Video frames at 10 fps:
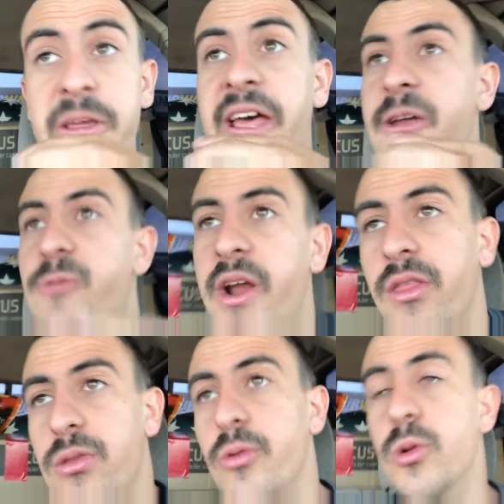we head
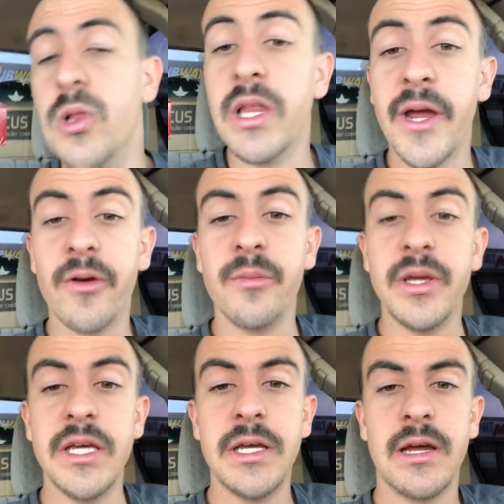right through
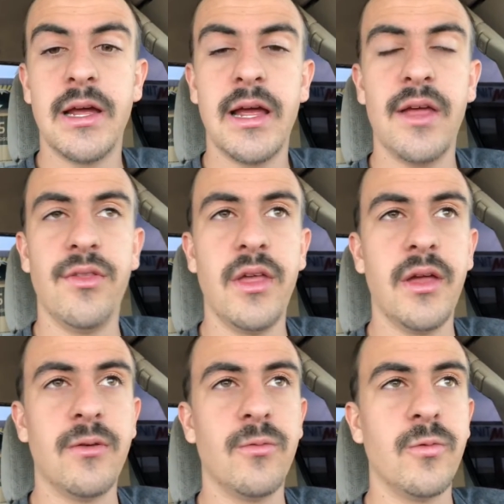Laramie, and
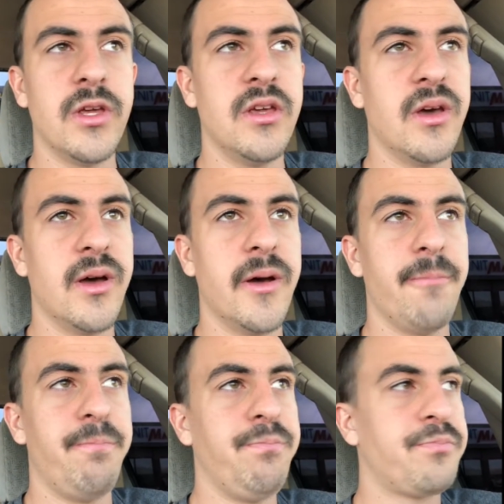then we
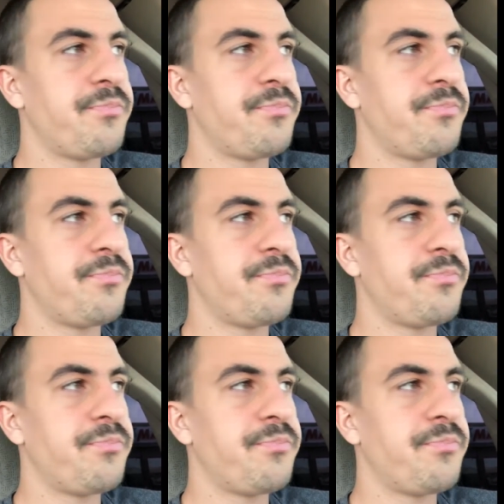um,